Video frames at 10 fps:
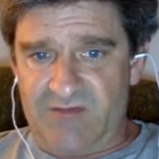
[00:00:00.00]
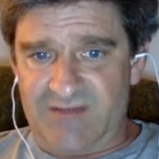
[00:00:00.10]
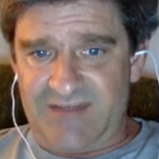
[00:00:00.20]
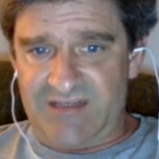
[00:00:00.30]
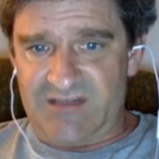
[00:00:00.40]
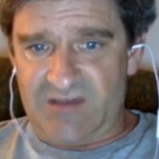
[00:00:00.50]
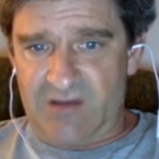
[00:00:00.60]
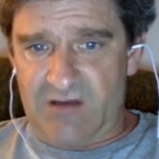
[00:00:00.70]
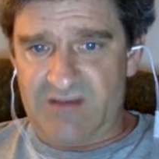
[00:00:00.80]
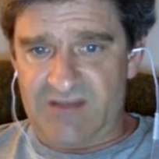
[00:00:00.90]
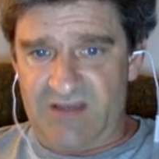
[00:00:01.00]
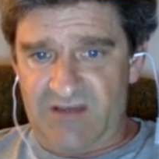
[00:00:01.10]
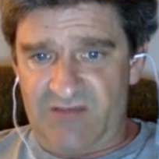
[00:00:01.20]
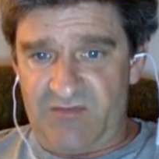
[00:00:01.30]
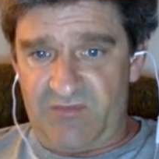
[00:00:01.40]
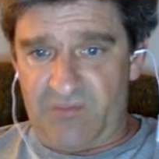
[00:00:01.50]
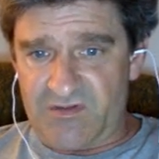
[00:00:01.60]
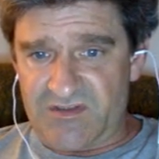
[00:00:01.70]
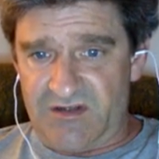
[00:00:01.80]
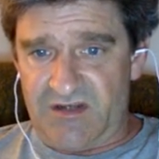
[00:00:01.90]
he saw Self before
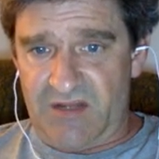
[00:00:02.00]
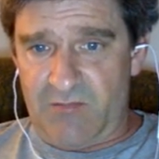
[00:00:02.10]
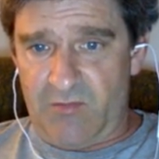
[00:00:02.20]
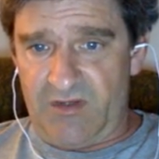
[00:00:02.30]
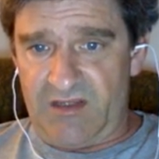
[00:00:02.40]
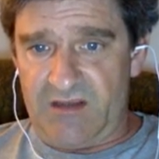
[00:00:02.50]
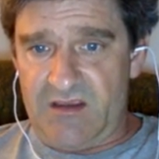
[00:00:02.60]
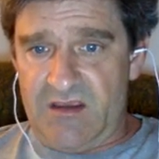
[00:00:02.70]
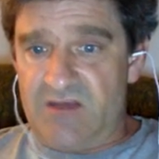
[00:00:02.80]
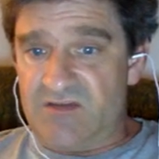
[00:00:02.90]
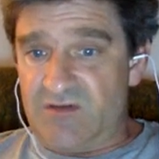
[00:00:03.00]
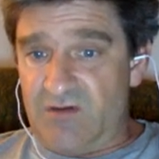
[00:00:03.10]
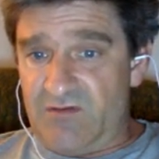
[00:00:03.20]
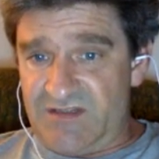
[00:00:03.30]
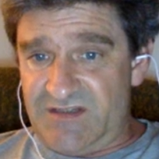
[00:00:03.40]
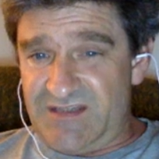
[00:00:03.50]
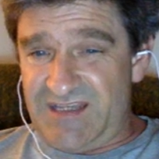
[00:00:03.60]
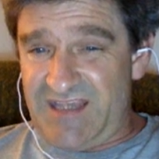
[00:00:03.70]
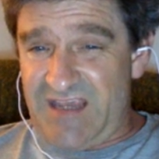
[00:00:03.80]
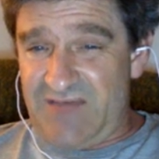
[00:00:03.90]
Sunday morning services and
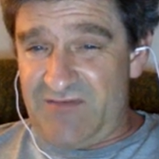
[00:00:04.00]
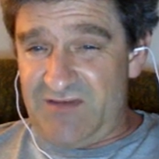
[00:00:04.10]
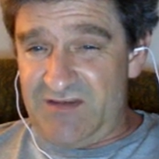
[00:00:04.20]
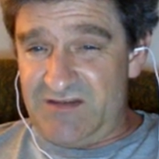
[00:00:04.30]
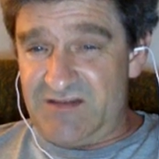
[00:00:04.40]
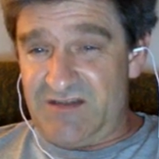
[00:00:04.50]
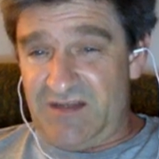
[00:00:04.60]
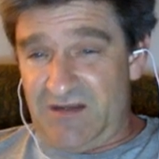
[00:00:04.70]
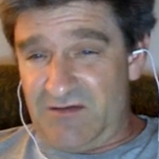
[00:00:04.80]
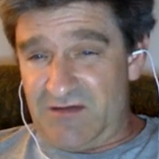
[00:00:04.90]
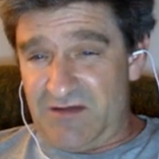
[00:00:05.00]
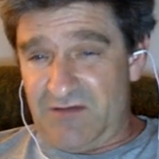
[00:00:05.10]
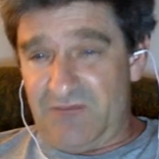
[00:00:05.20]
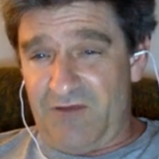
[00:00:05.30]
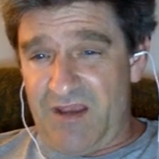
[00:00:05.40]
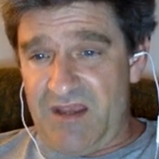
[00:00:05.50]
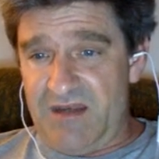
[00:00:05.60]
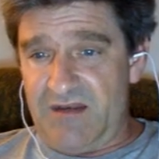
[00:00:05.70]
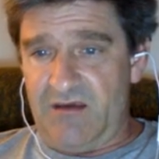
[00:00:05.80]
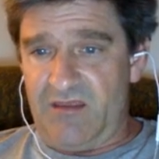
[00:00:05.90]
gave his dear
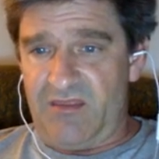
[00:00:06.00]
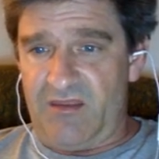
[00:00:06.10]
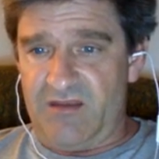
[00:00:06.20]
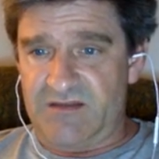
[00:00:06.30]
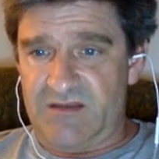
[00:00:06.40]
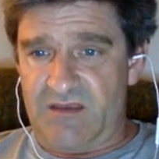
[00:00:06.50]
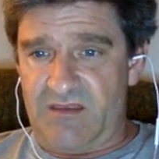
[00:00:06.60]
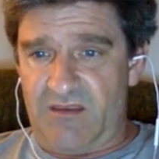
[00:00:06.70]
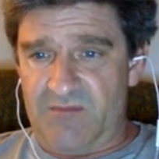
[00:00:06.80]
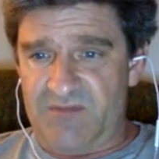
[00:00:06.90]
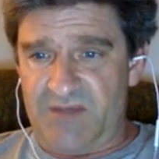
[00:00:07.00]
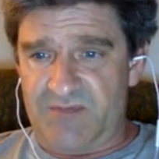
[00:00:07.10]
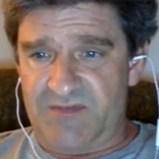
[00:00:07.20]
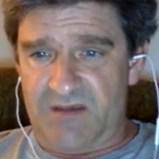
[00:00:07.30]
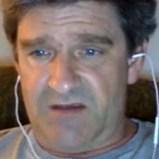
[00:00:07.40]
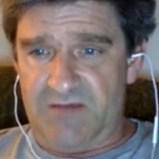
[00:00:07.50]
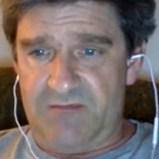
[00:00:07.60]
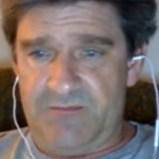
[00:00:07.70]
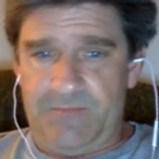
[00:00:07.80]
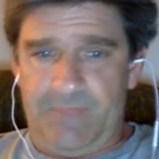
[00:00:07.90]
friend a thumbs up sign.
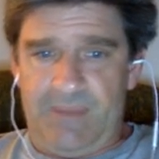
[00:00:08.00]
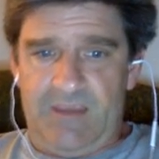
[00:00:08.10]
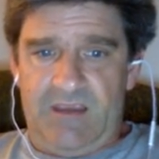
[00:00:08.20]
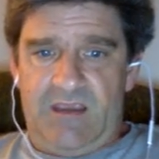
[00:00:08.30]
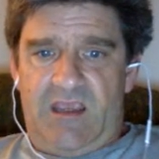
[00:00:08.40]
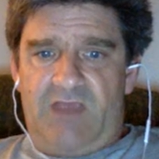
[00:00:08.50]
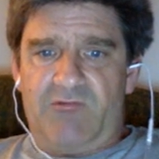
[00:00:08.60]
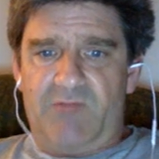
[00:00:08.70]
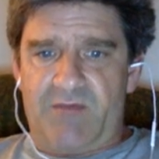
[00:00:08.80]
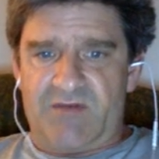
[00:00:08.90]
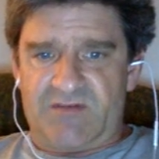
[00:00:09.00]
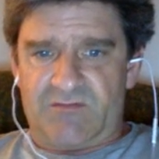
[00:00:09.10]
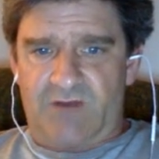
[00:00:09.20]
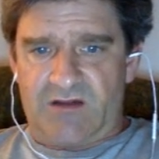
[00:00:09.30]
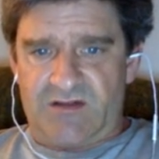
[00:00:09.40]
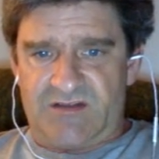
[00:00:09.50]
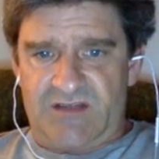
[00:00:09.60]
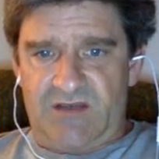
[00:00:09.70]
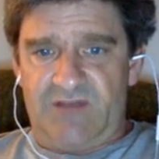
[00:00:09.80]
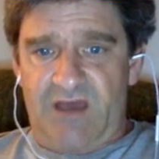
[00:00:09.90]
He remembers Roger
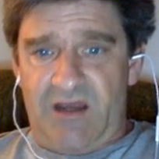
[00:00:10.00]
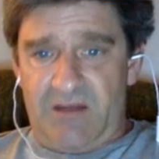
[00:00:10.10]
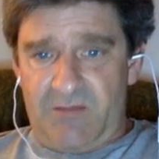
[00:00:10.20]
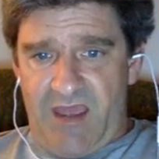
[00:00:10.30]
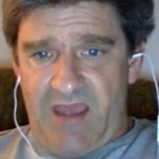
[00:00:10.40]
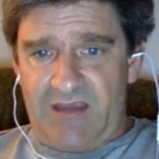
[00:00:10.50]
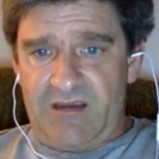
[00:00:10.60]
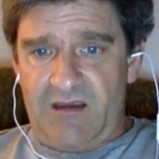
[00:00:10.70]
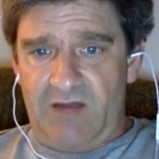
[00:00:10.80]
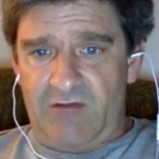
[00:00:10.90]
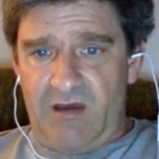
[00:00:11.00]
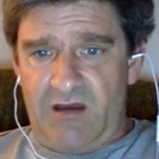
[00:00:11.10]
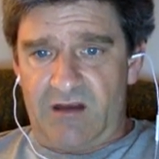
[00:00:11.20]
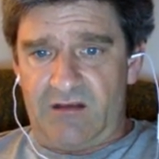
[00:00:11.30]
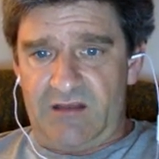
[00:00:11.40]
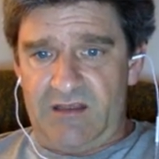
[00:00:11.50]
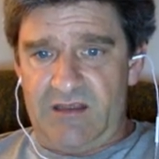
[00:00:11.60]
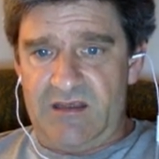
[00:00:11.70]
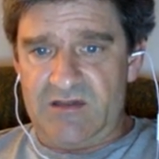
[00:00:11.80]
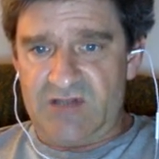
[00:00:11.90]
Self nodding back. Ironically,
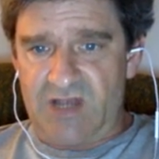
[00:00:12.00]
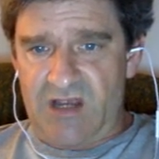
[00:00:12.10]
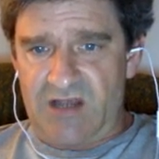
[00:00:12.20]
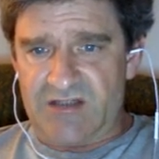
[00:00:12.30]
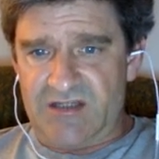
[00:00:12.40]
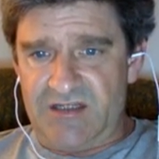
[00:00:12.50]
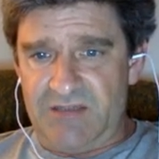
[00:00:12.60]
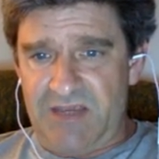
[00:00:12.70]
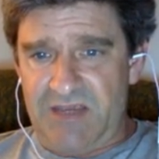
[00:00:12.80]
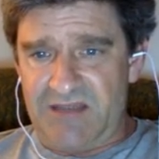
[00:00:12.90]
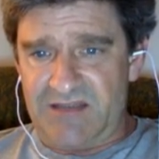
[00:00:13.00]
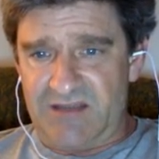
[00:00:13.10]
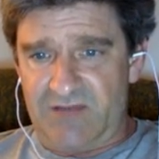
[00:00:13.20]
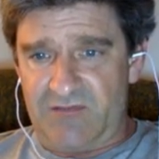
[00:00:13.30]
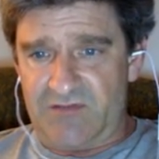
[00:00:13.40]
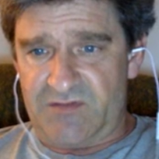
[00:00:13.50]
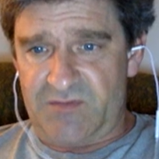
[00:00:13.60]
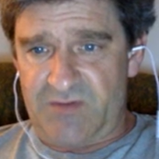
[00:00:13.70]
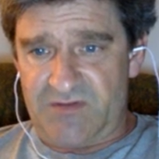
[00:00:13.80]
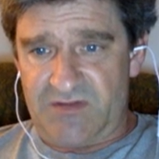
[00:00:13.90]
Josh and Amanda Self were
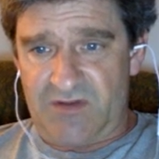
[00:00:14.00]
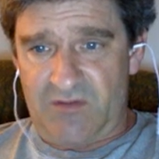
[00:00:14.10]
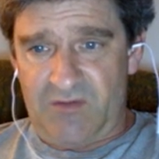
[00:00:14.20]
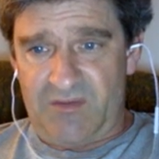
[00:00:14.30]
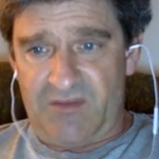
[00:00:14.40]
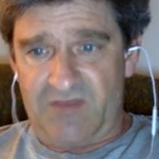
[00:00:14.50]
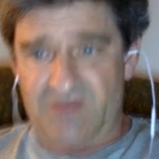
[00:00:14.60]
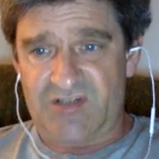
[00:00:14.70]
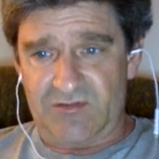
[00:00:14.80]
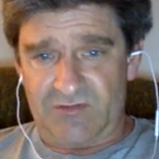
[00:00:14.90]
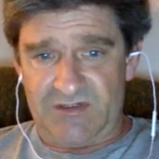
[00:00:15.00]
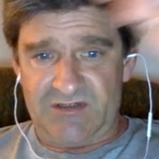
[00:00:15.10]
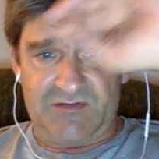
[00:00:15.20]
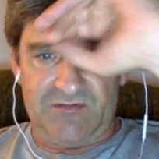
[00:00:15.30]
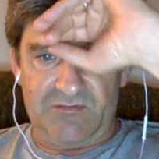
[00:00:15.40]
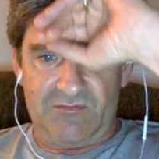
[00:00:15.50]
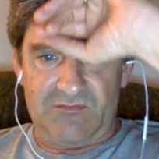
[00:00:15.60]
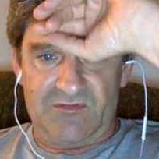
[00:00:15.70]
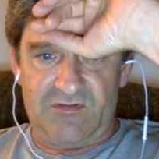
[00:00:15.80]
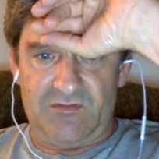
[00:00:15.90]
supposed to go with their children
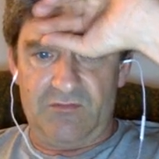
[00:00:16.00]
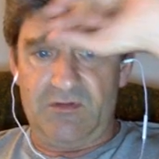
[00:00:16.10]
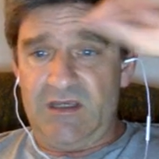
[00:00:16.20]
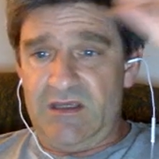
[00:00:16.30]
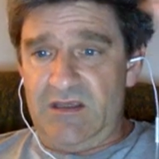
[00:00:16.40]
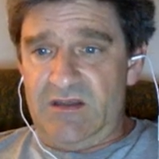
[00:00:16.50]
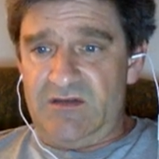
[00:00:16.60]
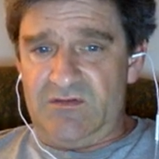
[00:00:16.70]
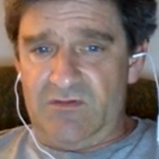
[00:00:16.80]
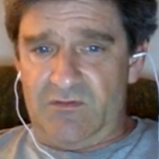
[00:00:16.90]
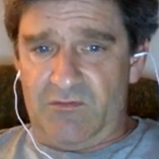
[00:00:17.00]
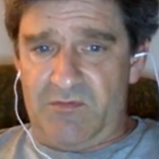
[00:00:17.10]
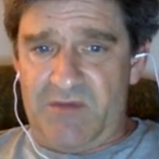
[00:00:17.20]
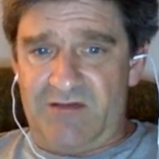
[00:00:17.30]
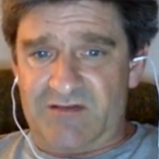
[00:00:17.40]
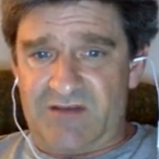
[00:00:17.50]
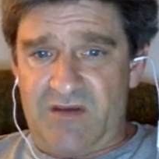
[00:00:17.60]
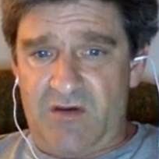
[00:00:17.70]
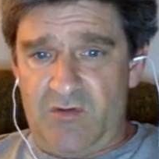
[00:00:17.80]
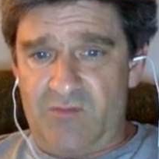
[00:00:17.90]
to the Rommel's
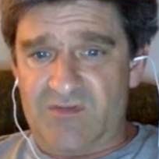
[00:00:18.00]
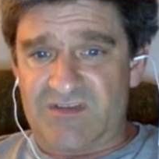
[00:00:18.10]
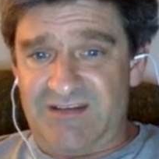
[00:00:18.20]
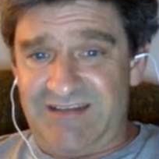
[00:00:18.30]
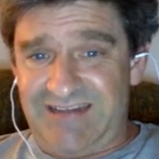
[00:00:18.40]
home Sunday